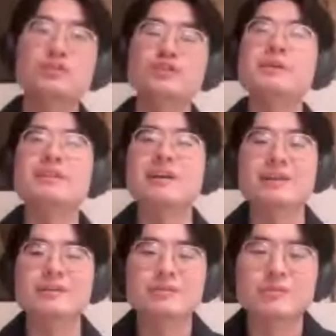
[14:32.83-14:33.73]
you mean
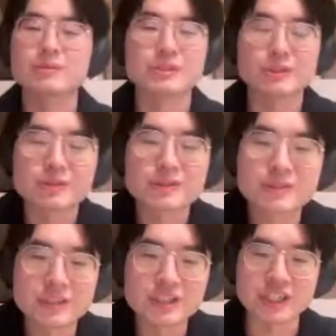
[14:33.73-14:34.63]
like
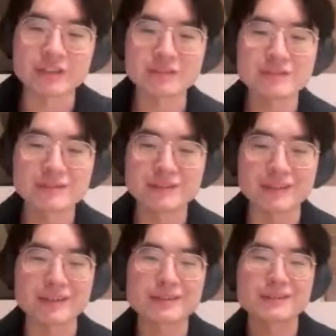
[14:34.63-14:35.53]
results in general? Like,